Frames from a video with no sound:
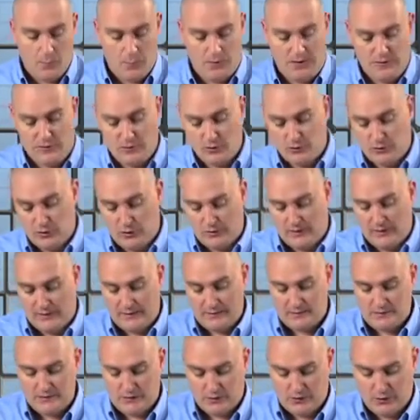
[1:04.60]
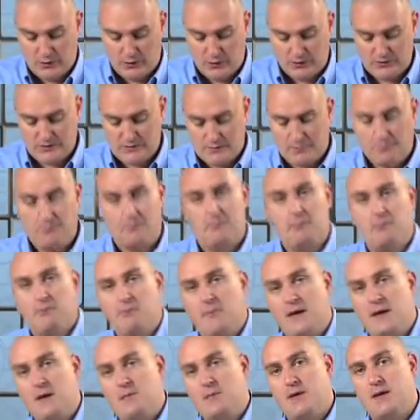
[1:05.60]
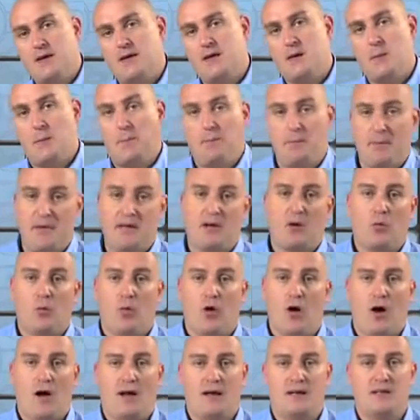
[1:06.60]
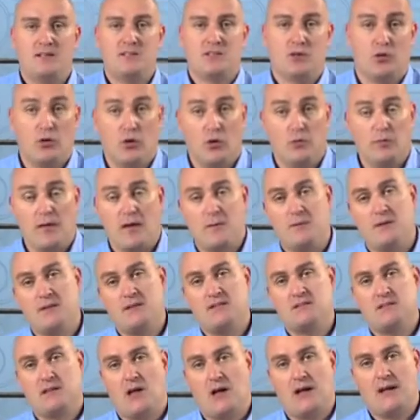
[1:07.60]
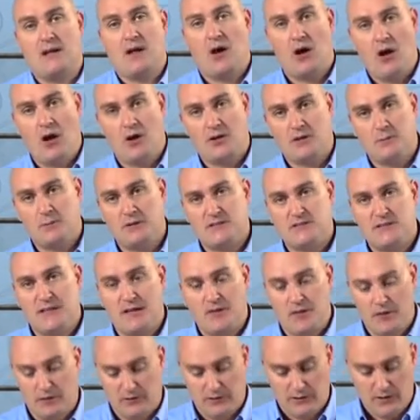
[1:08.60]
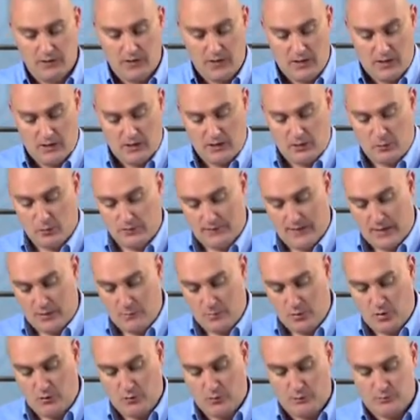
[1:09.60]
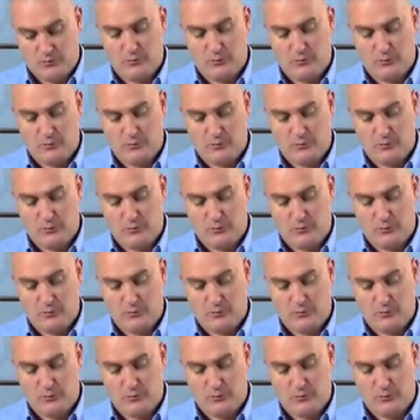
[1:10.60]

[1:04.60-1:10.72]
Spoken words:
But if you're looking to cut maybe bigger wires or maybe slightly harder material, you would then move